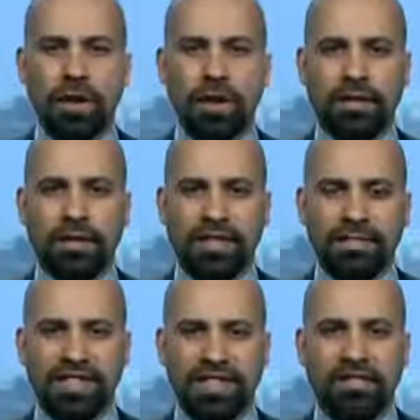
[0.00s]
uh, the
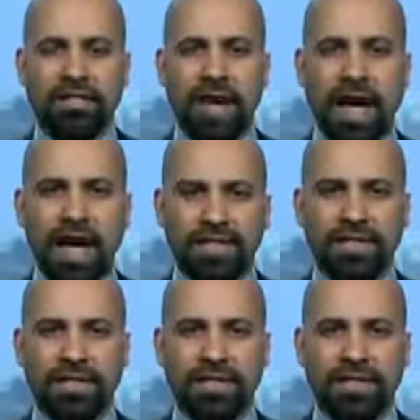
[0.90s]
specific
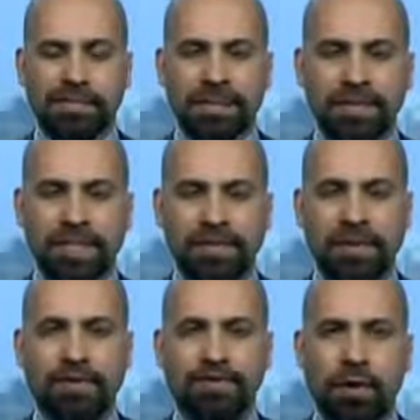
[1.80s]
asks, the
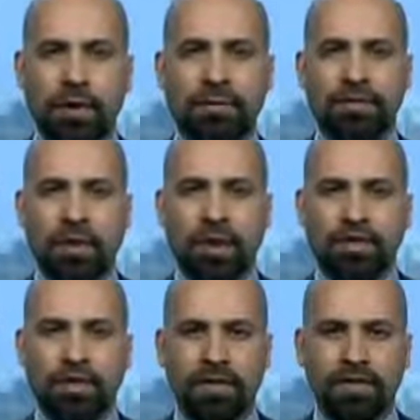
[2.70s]
specific forms
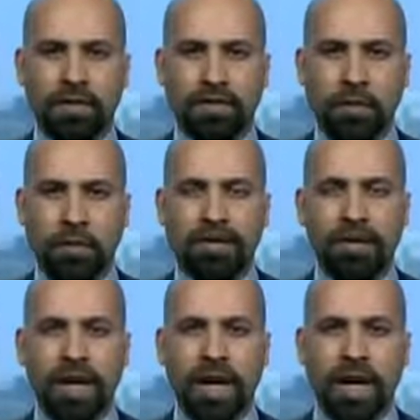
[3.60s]
of, of support.
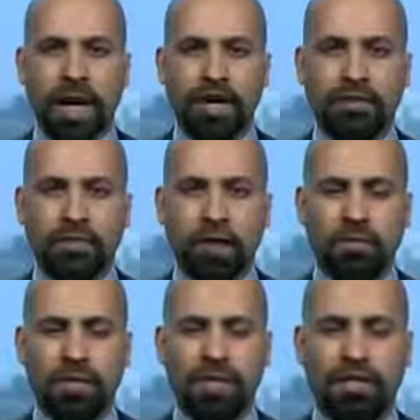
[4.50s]
And what
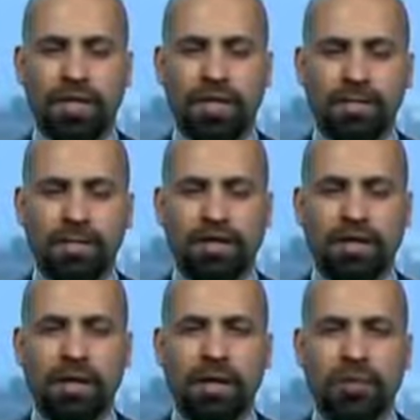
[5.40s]
we have expressed
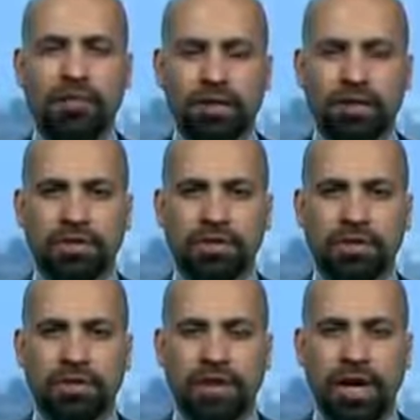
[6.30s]
unequivocally to
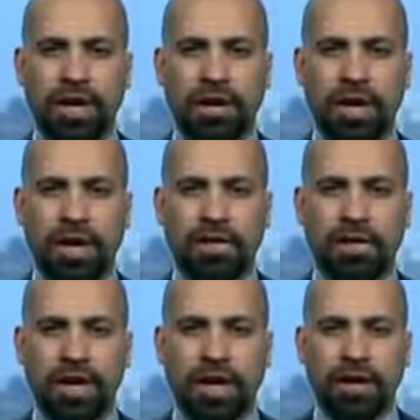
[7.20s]
Mr. Hague and,
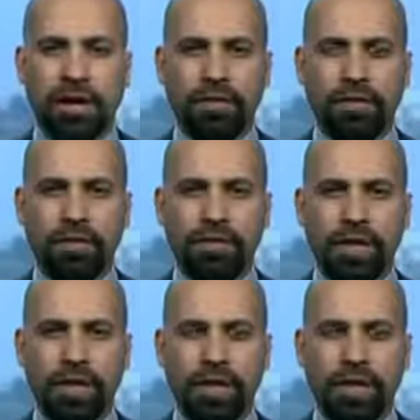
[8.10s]
and others uh,